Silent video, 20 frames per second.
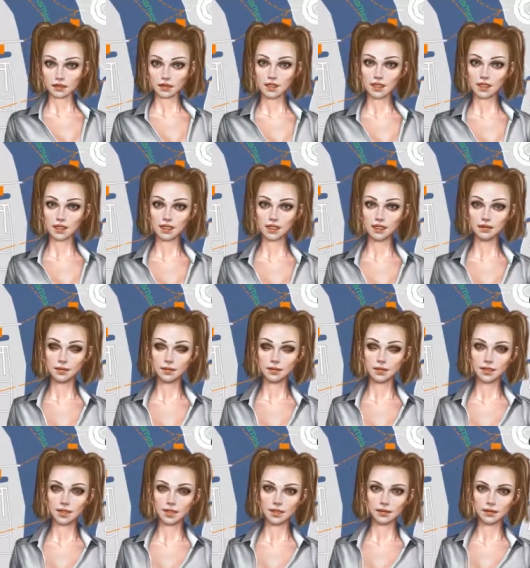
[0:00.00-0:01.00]
of our top
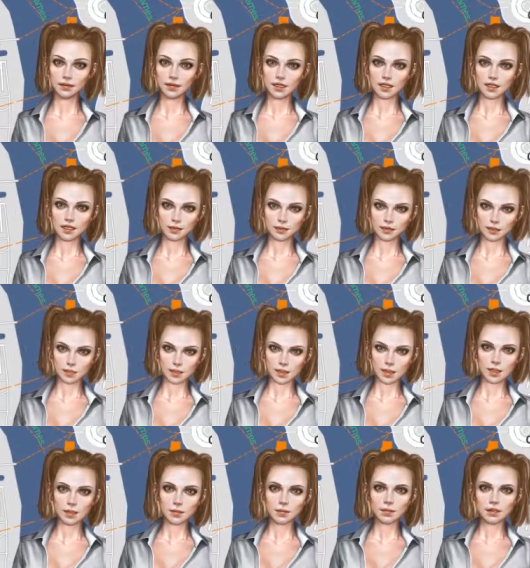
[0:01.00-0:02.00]
picks in London,
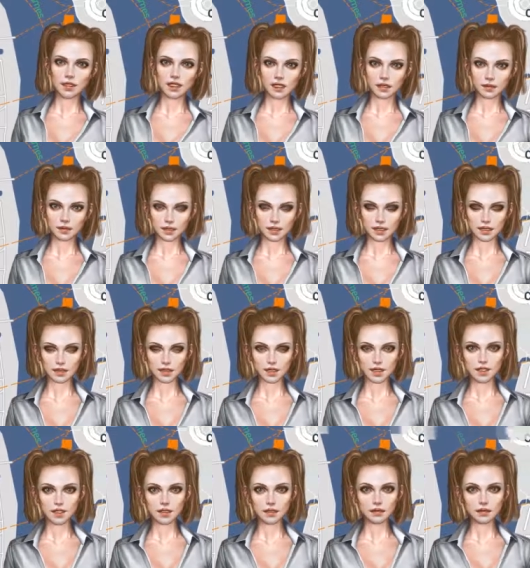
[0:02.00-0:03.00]
located within 1
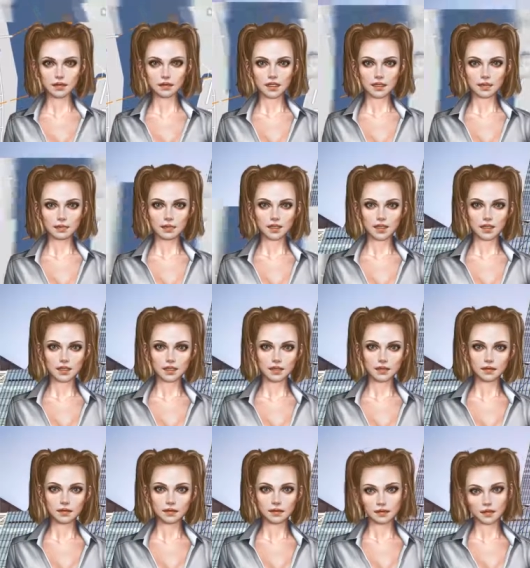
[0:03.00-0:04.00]
mile of O2 Arena
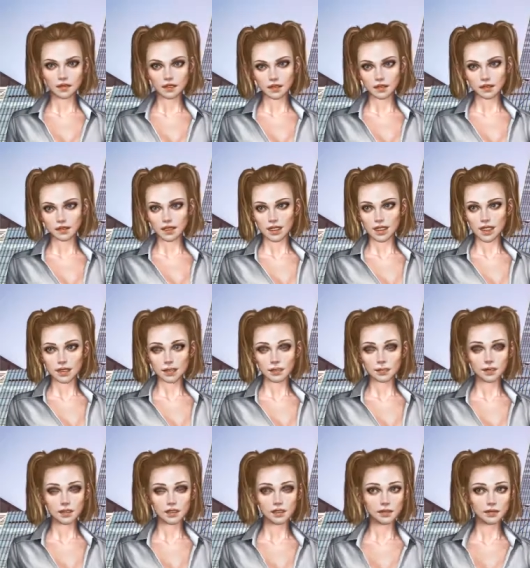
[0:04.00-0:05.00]
and 1.7
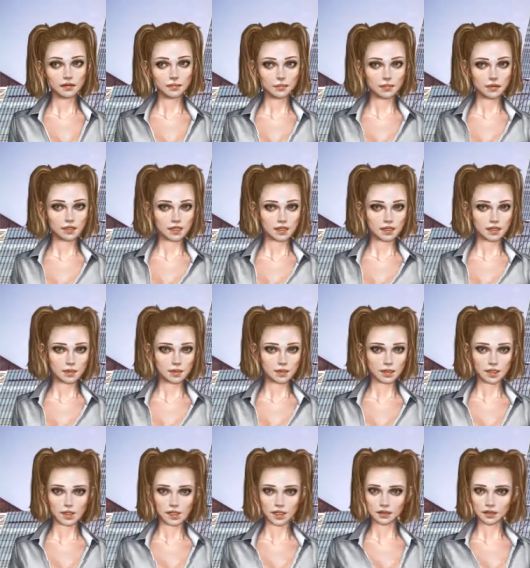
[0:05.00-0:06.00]
miles of Greenwich in
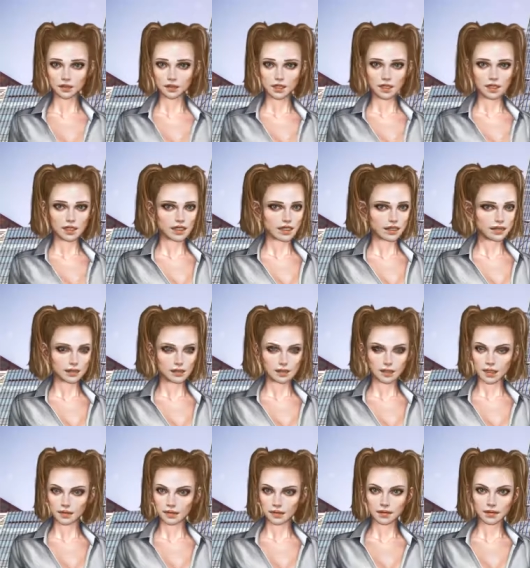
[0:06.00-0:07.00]
London, Canary
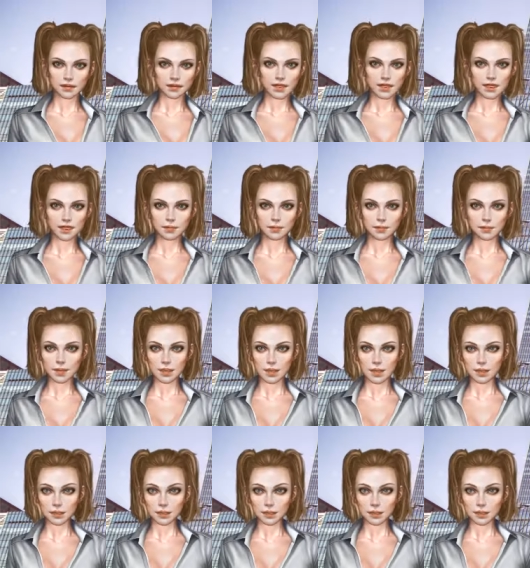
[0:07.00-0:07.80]
Wharf Corporate Riverview